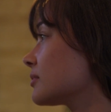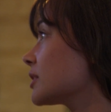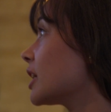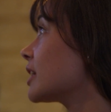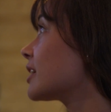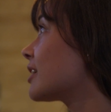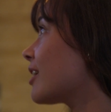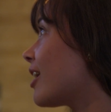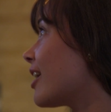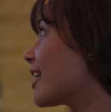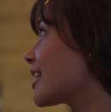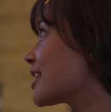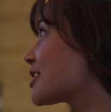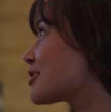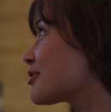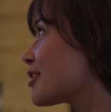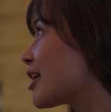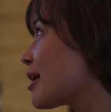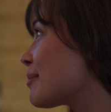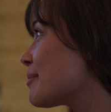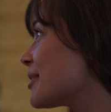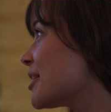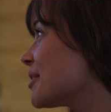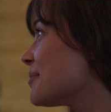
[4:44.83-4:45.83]
A goddess
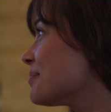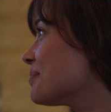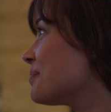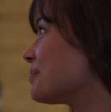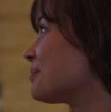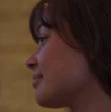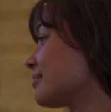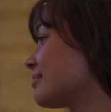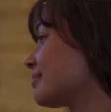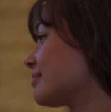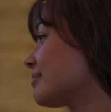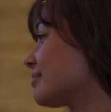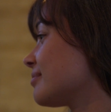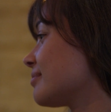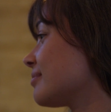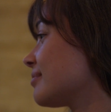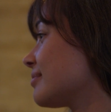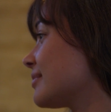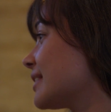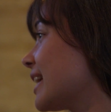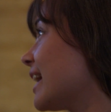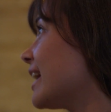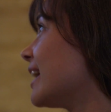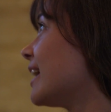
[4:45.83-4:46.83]
ramen
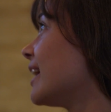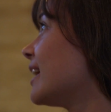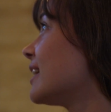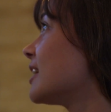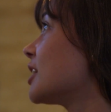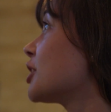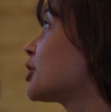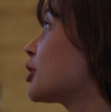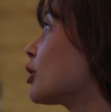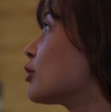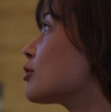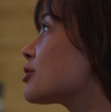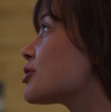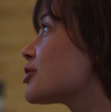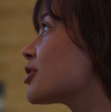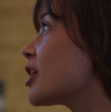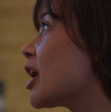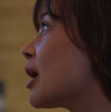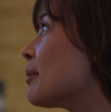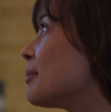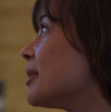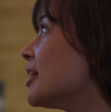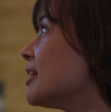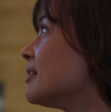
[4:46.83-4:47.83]
and a ghost
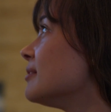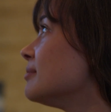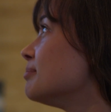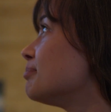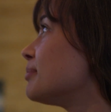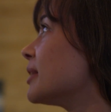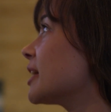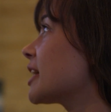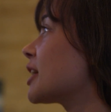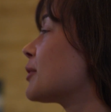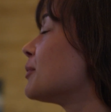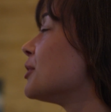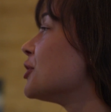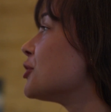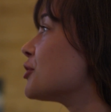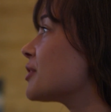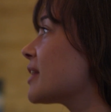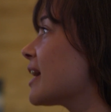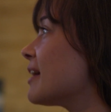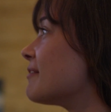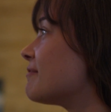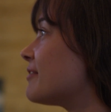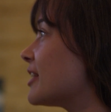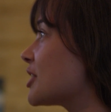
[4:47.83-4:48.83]
ramen, but can we do
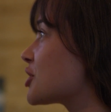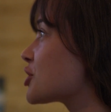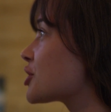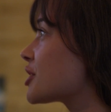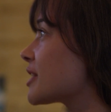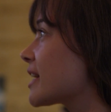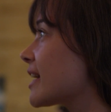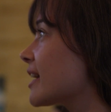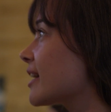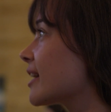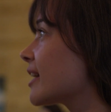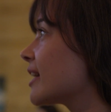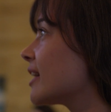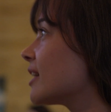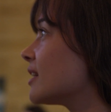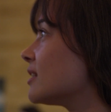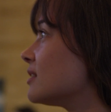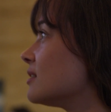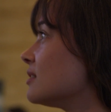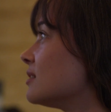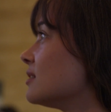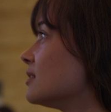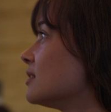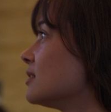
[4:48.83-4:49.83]
that vegetarian?
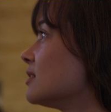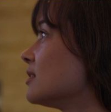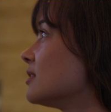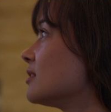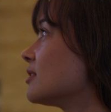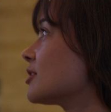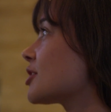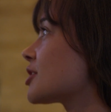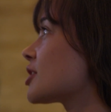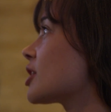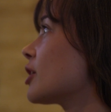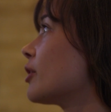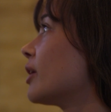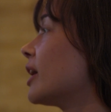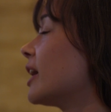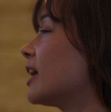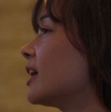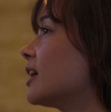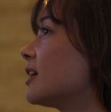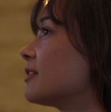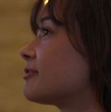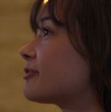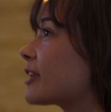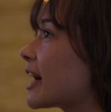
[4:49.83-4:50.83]
So
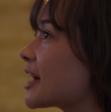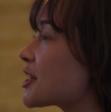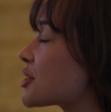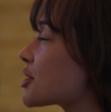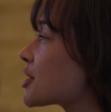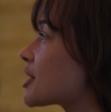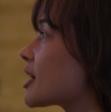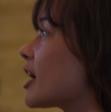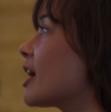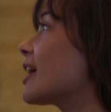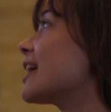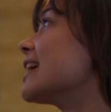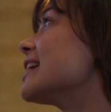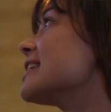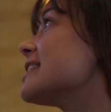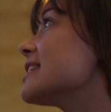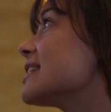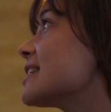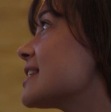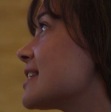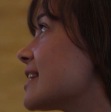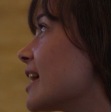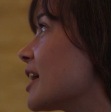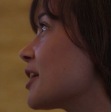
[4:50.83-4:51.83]
fried shiitakes
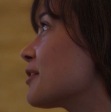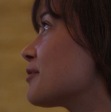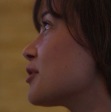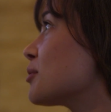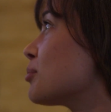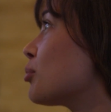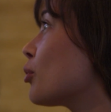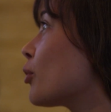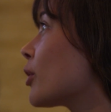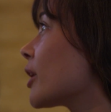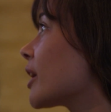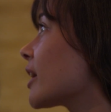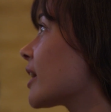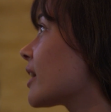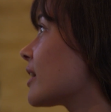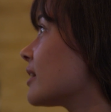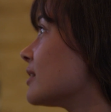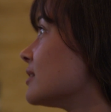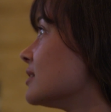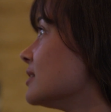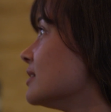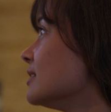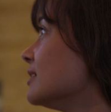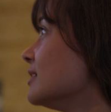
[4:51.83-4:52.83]
instead of the pork,
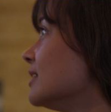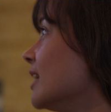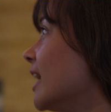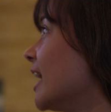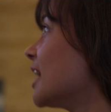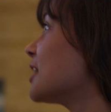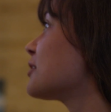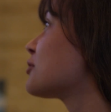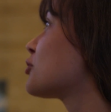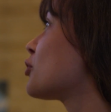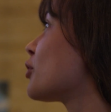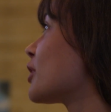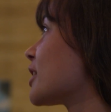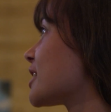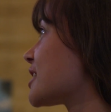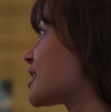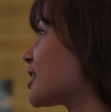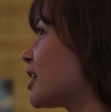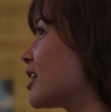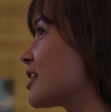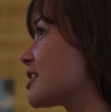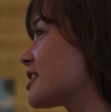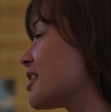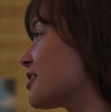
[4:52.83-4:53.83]
and of course
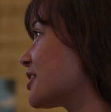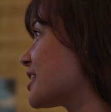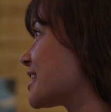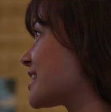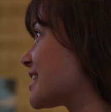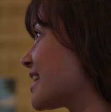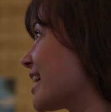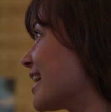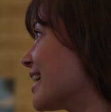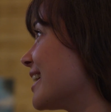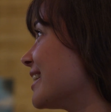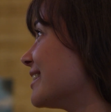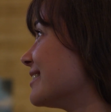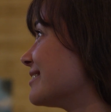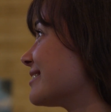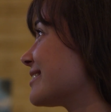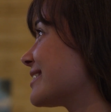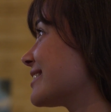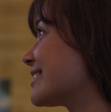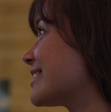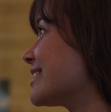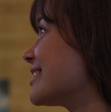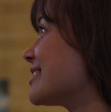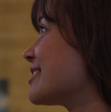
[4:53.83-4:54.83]
sauce on the side,
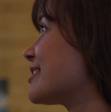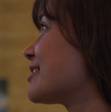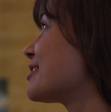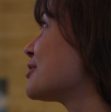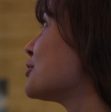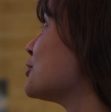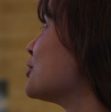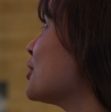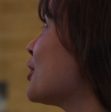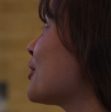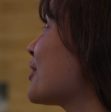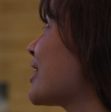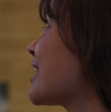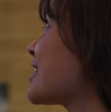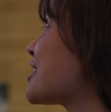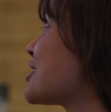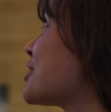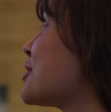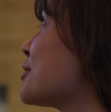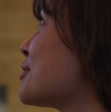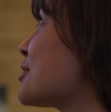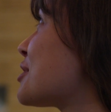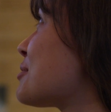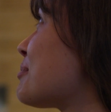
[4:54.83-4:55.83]
because you know
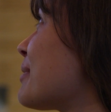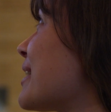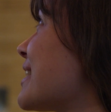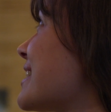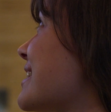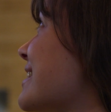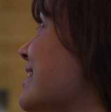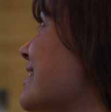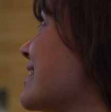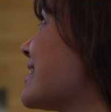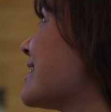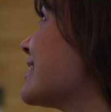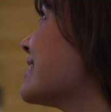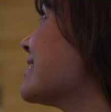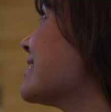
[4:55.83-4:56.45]
that's too spicy.